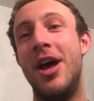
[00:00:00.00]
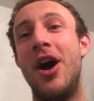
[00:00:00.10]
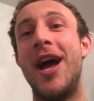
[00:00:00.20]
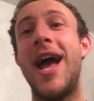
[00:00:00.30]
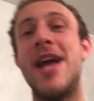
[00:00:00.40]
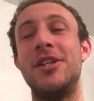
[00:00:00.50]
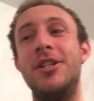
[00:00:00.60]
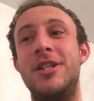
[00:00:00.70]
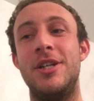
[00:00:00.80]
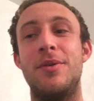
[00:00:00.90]
I had to
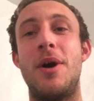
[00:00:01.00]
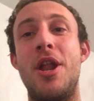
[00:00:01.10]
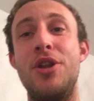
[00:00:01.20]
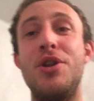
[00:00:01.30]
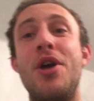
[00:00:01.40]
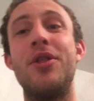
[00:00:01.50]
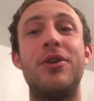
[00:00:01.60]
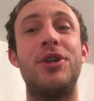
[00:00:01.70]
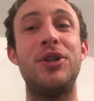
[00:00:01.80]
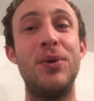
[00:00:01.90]
do
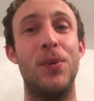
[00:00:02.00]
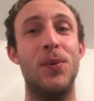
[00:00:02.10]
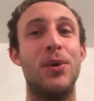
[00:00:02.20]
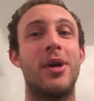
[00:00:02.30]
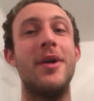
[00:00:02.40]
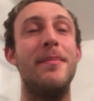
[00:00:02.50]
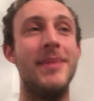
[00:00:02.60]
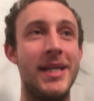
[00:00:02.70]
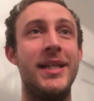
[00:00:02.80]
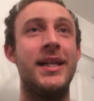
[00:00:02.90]
another talk
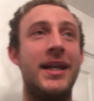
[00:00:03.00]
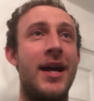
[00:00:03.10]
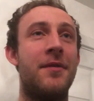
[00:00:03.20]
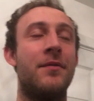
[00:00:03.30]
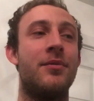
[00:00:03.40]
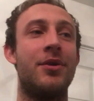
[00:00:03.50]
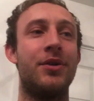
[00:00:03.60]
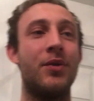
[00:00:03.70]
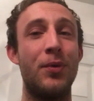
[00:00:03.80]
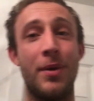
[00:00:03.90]
immediately
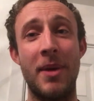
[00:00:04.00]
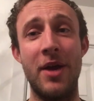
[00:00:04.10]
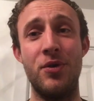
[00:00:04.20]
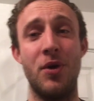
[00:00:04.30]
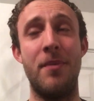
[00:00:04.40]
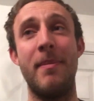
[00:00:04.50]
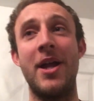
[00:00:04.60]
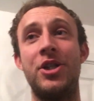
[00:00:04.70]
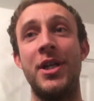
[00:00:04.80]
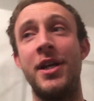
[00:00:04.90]
afterwards, all about not
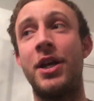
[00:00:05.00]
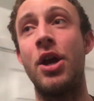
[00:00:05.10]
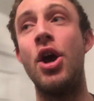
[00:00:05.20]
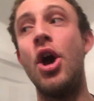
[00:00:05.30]
magic.